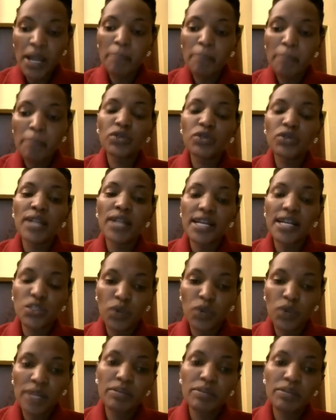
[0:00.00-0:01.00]
but will as
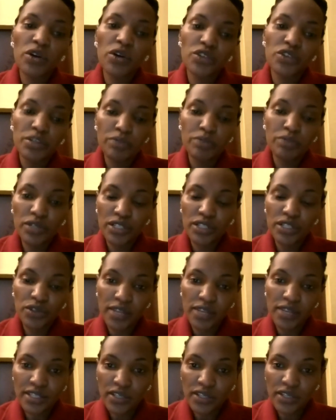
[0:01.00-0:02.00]
well be contributing to
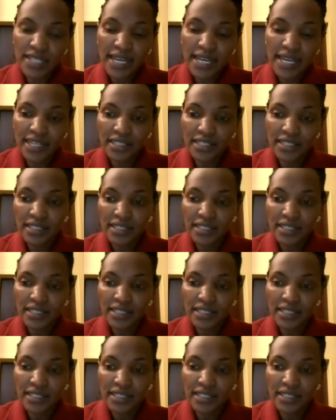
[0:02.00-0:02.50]
the society.